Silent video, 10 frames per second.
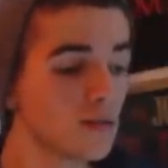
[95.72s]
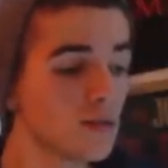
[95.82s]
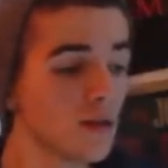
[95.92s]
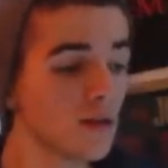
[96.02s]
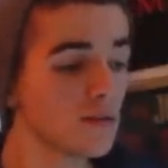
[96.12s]

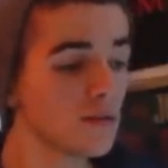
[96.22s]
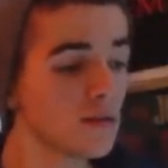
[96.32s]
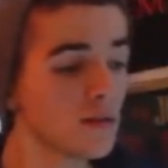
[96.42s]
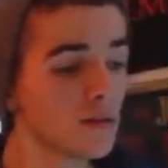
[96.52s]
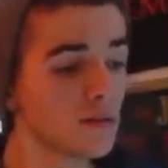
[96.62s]

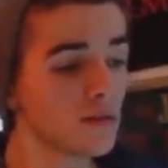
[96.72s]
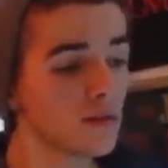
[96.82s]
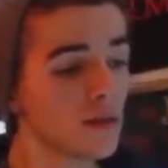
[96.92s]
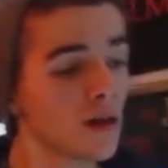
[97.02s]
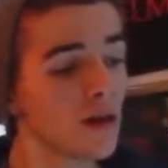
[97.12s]
Chasing her
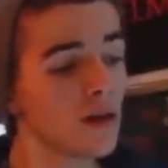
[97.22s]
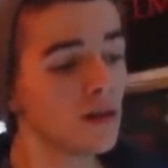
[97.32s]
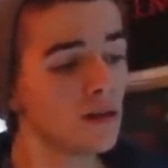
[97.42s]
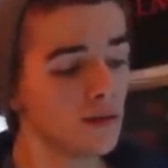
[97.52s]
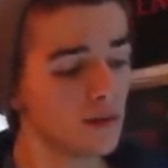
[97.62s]

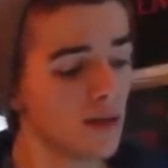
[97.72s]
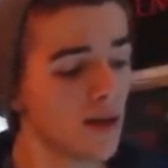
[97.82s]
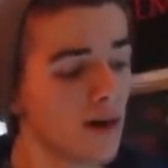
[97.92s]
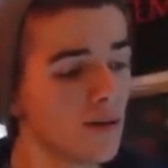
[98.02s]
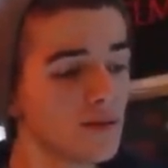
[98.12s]
tonight,
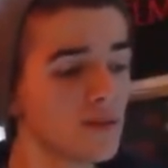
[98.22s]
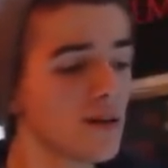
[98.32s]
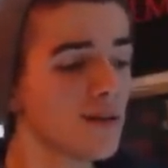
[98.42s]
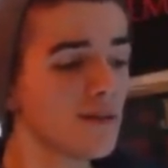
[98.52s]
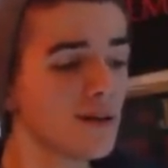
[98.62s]
doubts
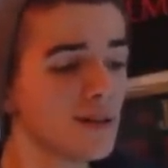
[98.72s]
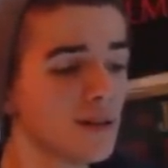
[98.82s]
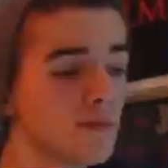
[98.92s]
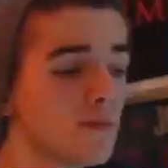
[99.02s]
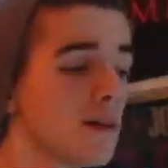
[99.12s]
are
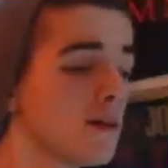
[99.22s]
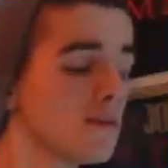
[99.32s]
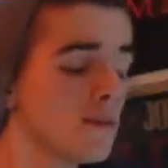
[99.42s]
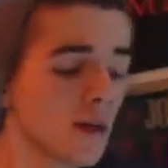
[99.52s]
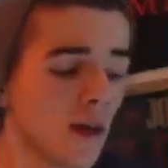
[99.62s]
running
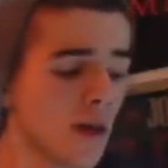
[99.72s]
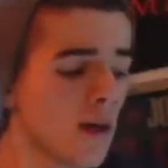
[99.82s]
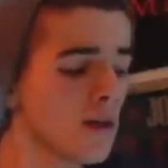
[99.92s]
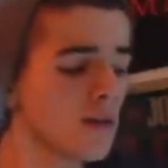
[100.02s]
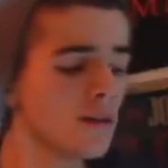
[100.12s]
round her
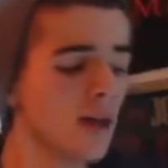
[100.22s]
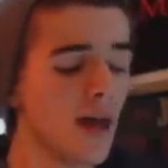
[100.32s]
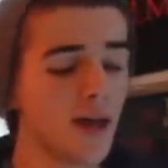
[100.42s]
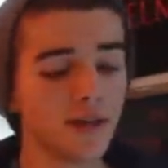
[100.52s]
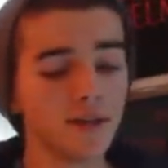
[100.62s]
head.
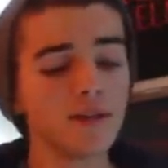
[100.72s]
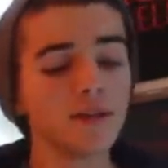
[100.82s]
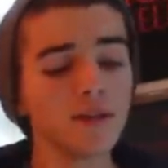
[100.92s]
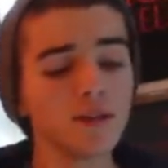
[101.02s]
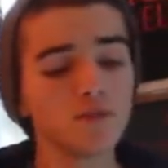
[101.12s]

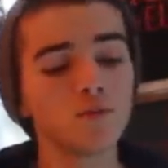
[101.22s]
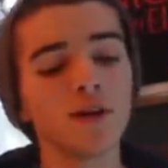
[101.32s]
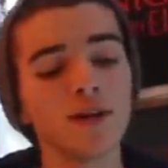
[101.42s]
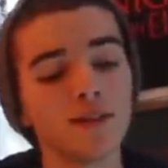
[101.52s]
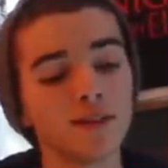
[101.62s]
He's
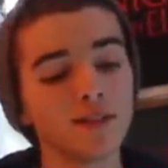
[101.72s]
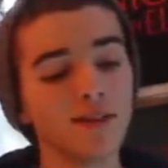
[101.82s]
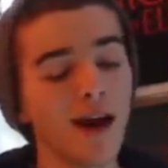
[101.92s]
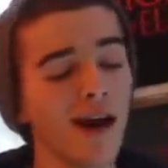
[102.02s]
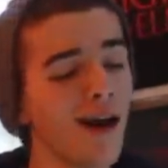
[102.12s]

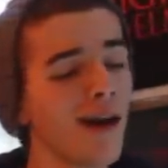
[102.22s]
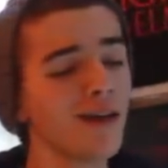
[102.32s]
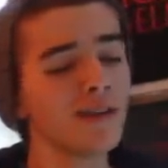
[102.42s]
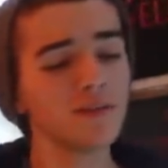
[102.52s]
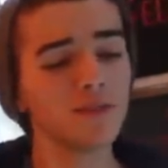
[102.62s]
waiting,
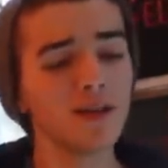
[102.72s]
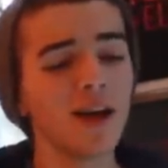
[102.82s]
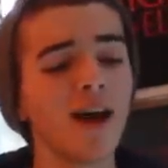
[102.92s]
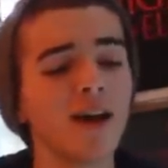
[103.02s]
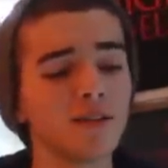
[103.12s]
hides
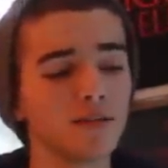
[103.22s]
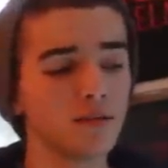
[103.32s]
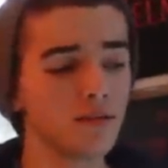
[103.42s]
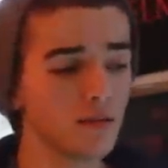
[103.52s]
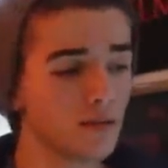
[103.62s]
behind a
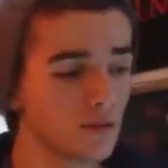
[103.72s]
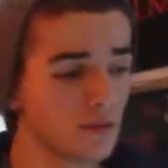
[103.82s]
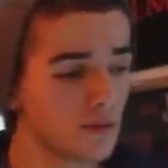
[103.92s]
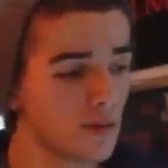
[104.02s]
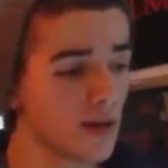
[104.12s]

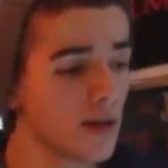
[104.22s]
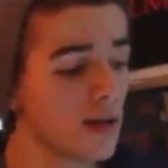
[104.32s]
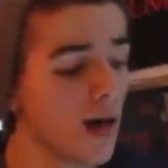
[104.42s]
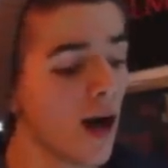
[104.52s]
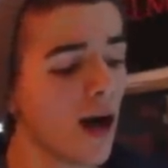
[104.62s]
cigarette.
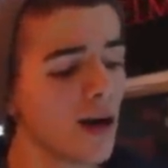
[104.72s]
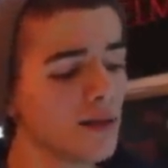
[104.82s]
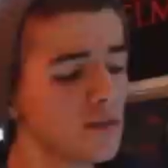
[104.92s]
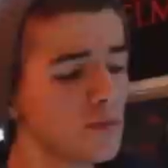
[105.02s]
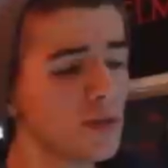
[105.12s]
Heart
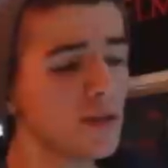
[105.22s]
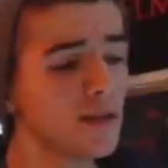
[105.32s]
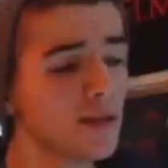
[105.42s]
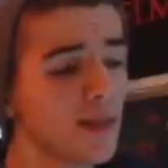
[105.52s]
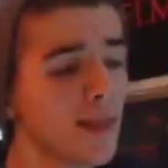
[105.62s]
is
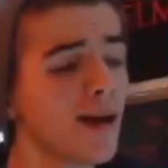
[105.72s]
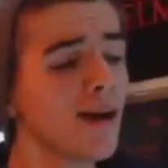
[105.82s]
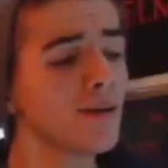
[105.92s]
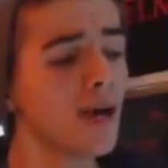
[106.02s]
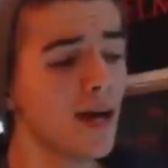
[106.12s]
beating
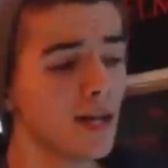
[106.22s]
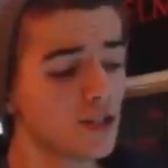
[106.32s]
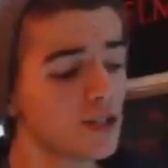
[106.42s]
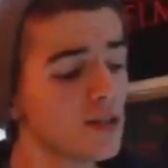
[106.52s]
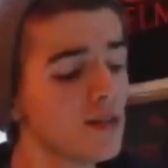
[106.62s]
loud,
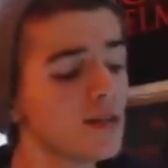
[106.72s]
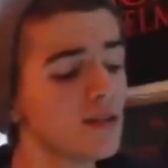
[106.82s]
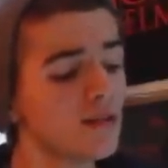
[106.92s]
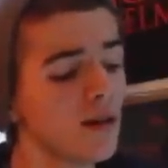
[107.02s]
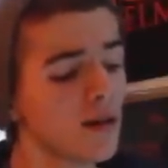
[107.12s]

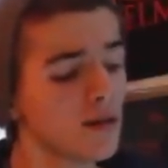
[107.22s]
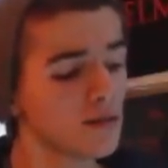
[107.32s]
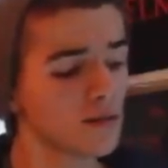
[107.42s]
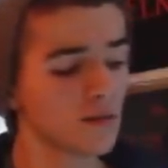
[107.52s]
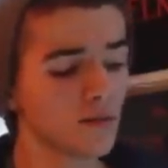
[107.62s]
she
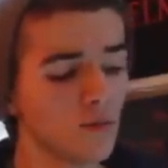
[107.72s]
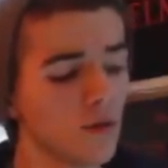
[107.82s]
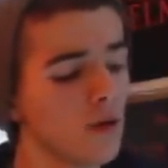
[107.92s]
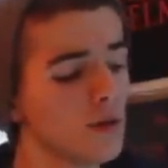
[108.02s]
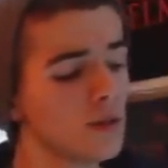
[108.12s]
doesn't
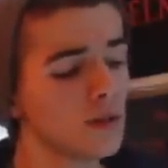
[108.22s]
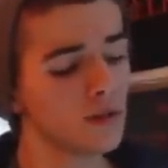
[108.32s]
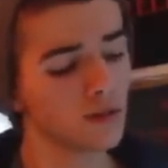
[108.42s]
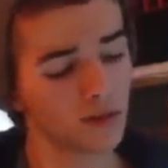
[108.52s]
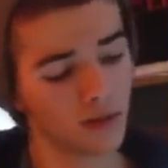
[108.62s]
want it
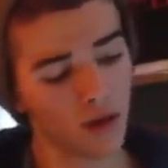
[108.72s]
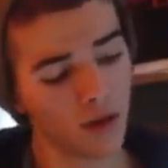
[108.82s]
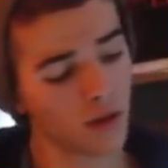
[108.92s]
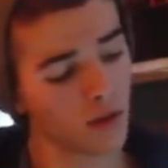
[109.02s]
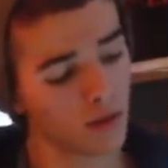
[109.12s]
to
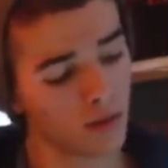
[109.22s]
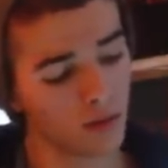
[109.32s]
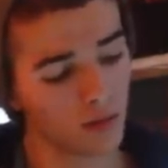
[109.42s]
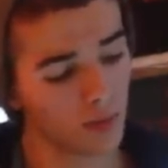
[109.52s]
stop.